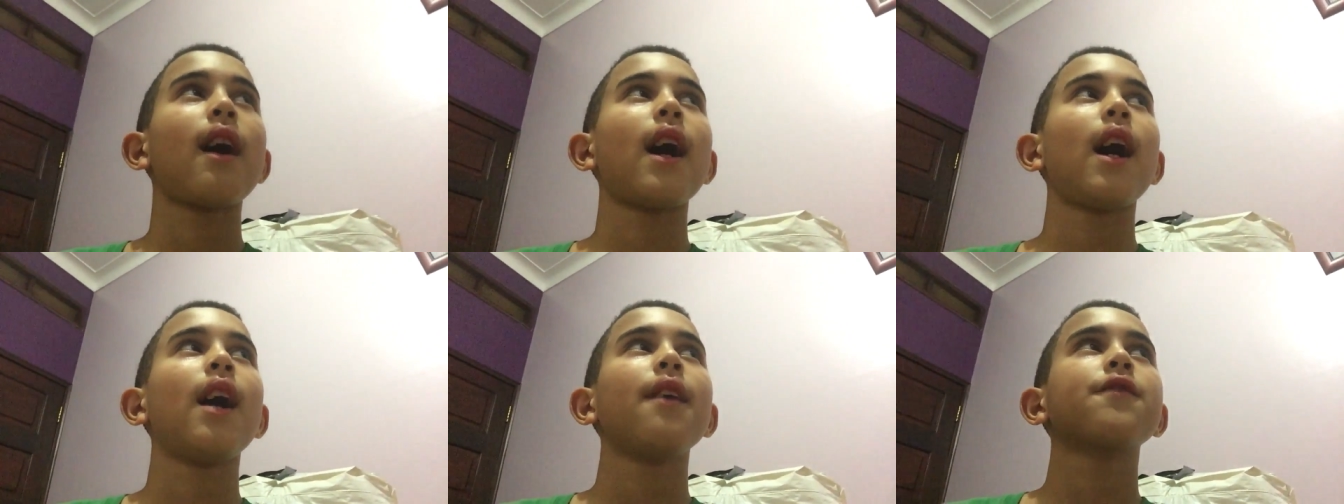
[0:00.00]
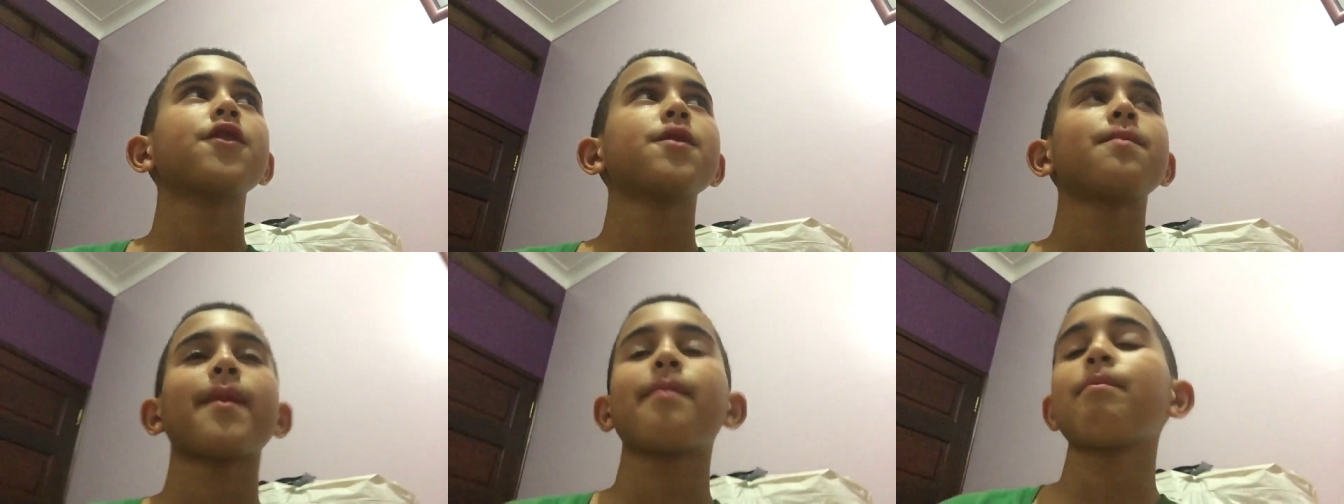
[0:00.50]
I've
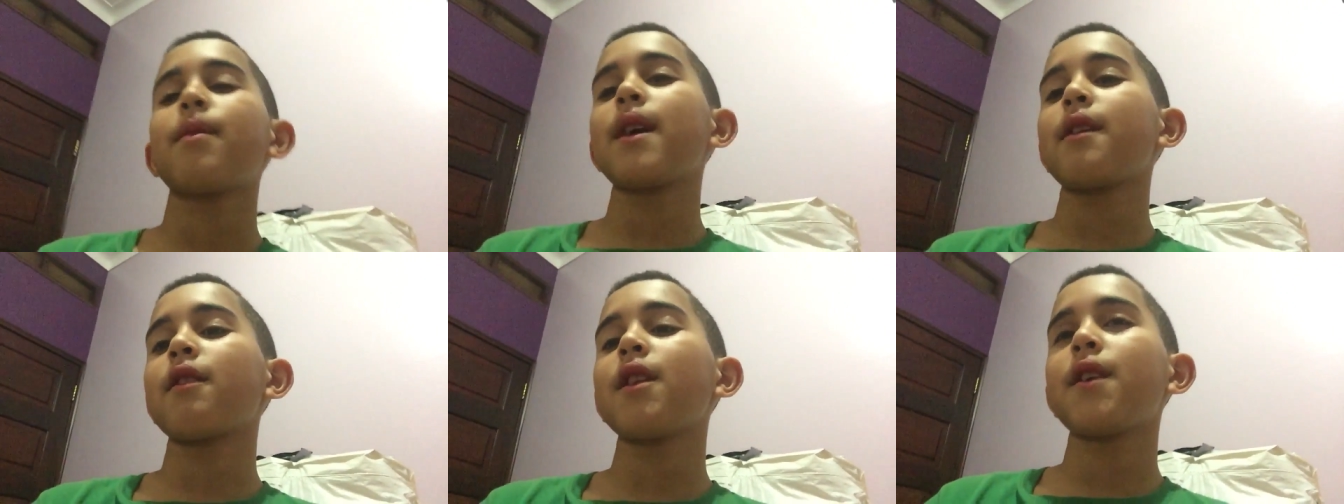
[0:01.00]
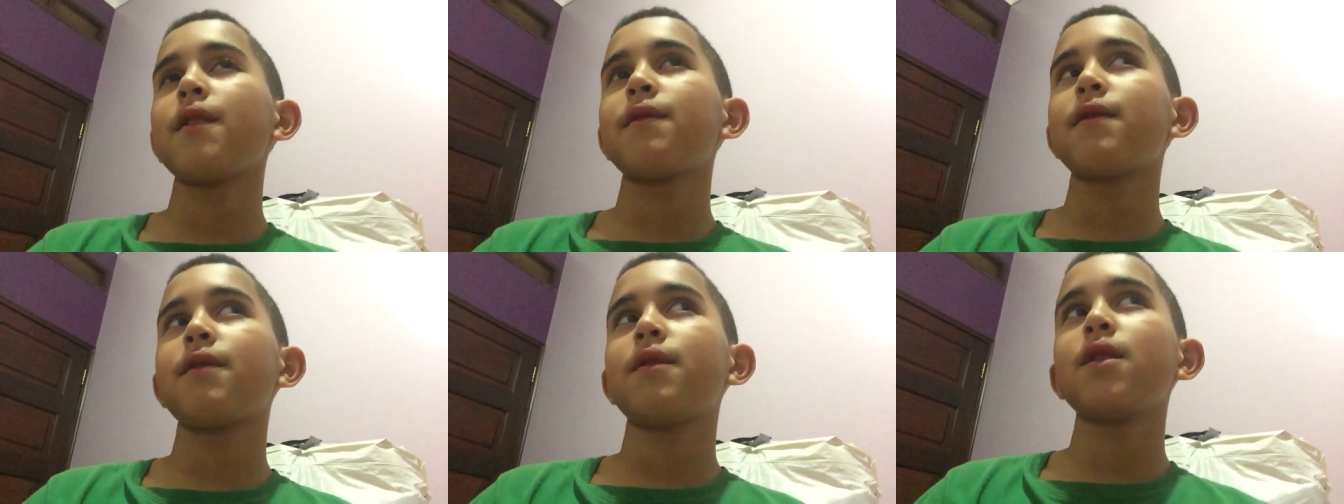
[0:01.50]
just been playing
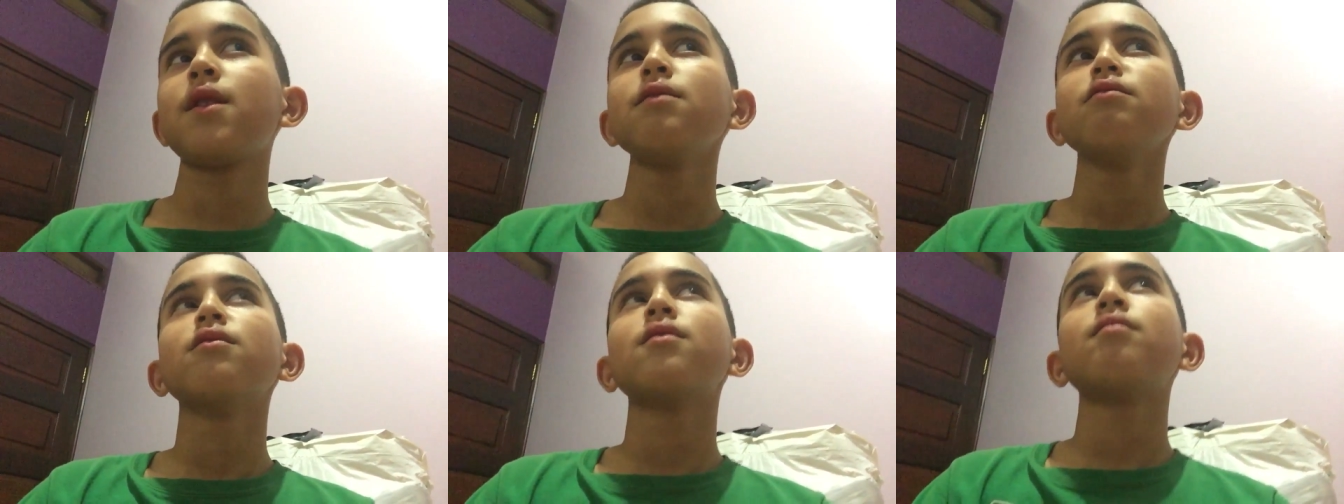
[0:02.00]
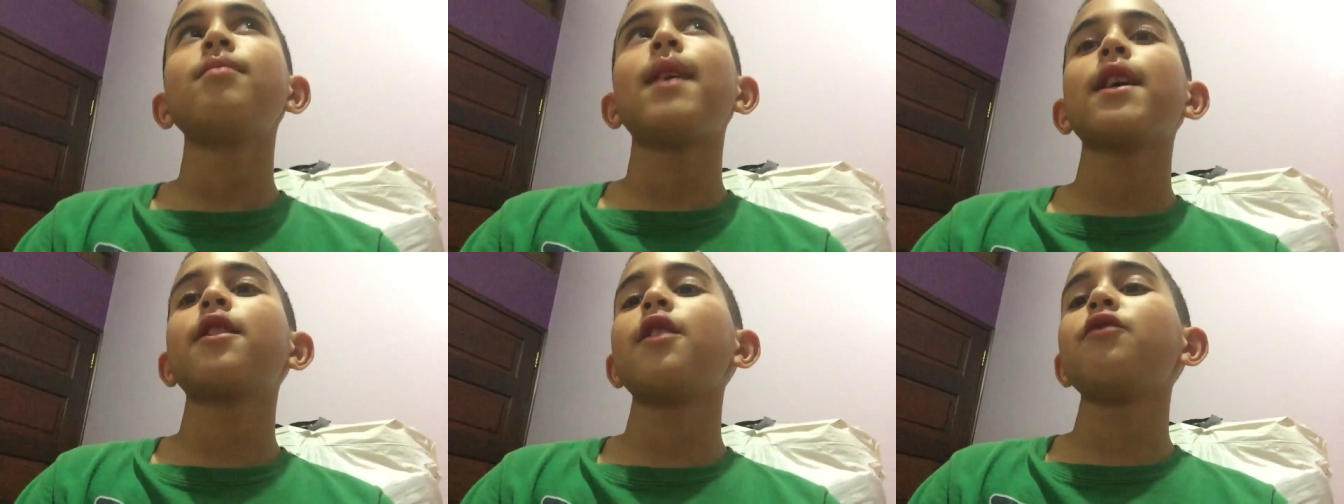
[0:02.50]
uh,
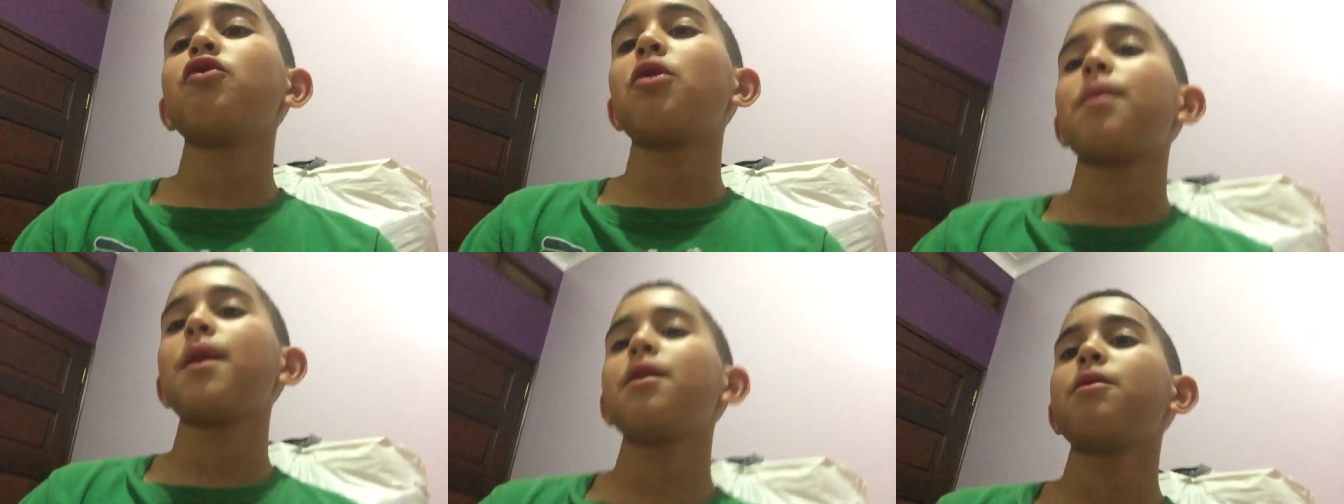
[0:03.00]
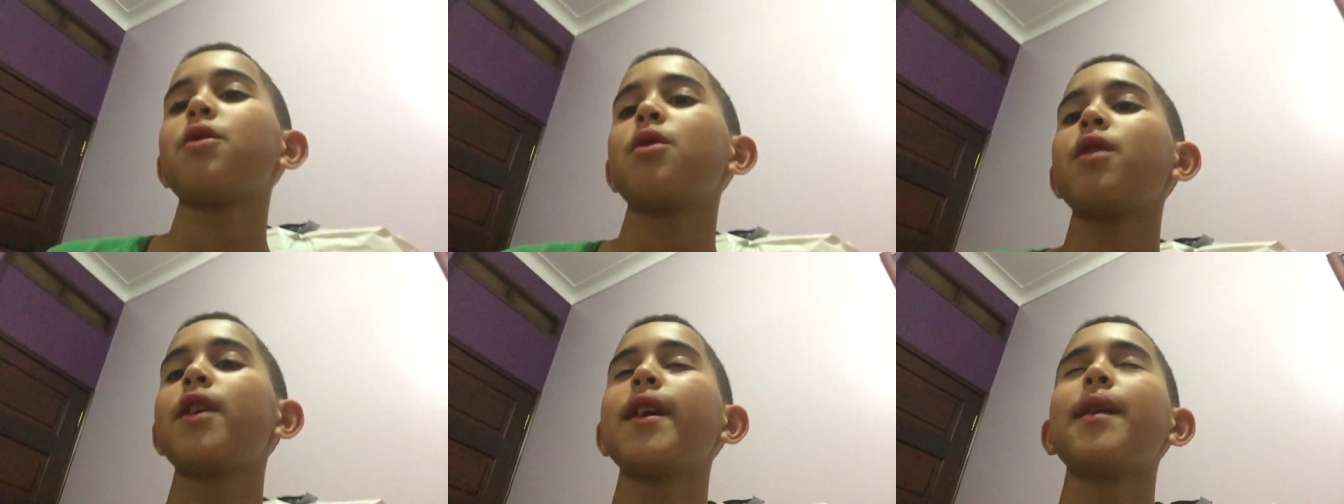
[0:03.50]
my gun Robert. We
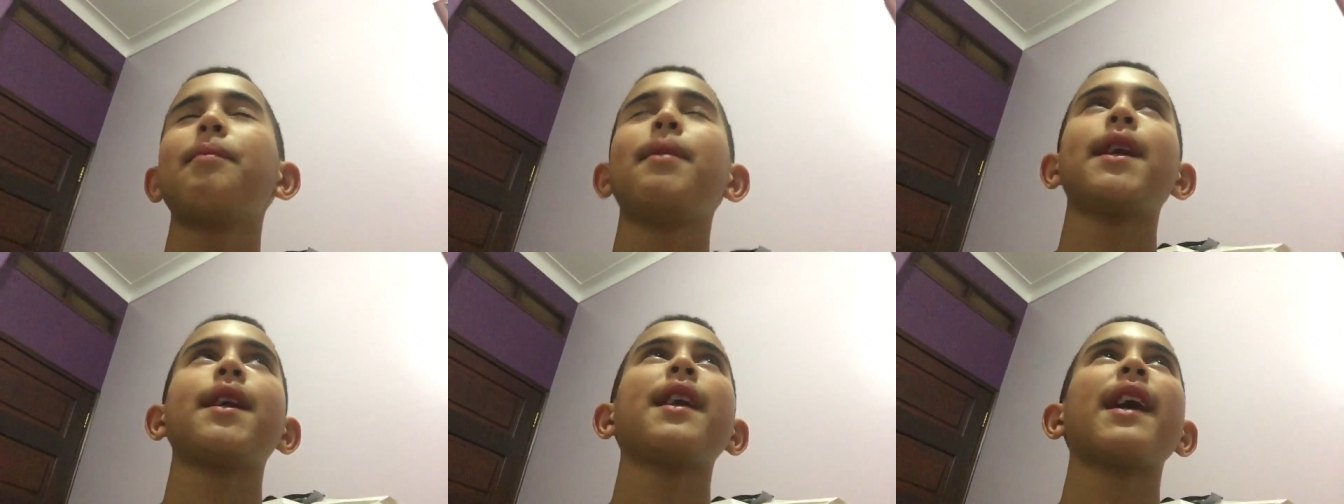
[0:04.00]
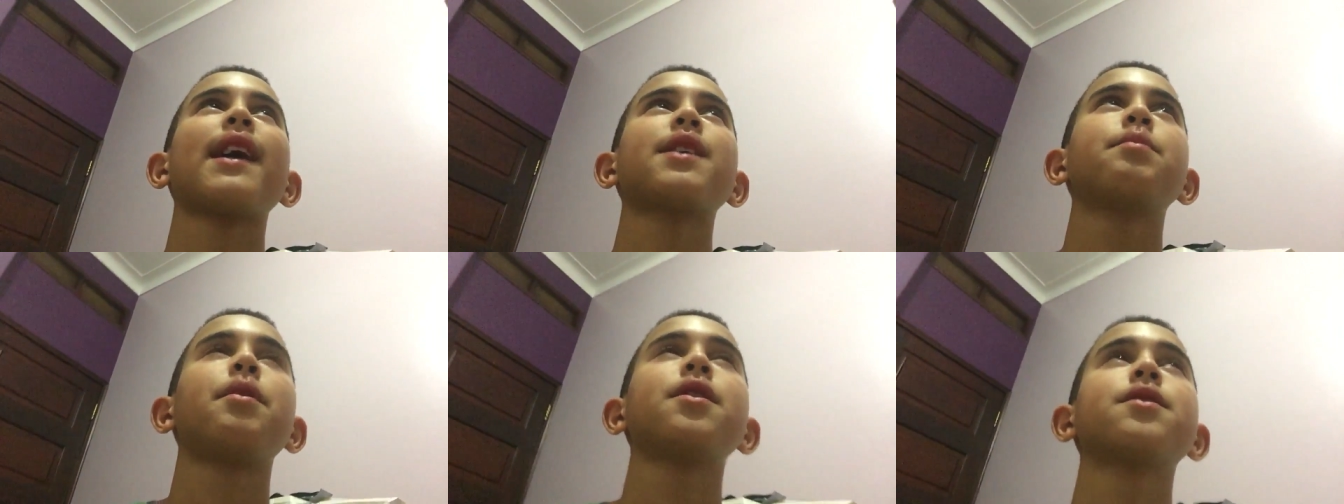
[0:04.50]
were going to play on the
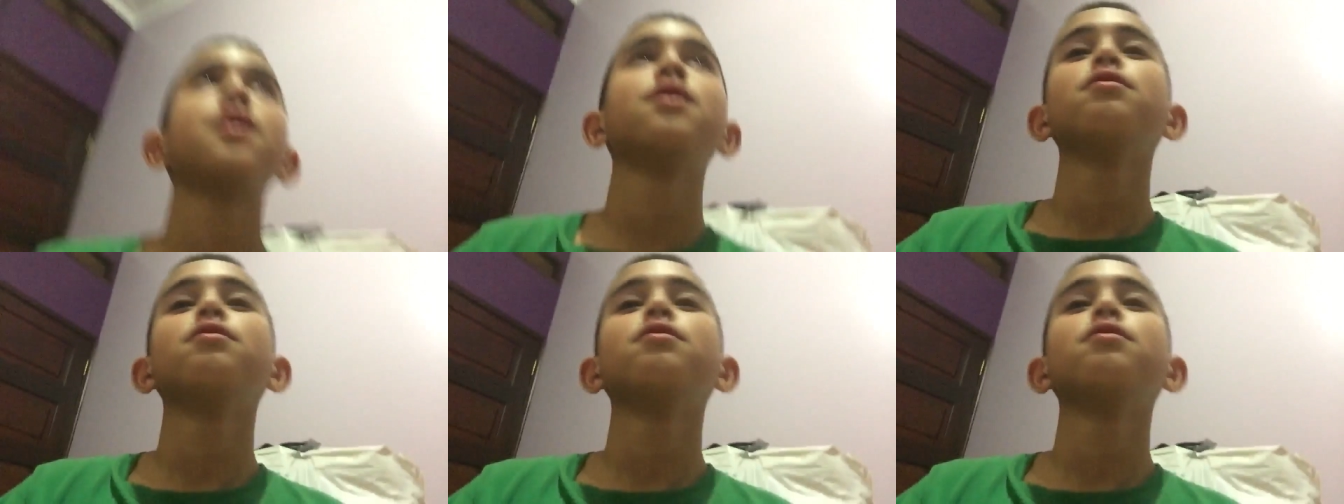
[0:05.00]
Xbox.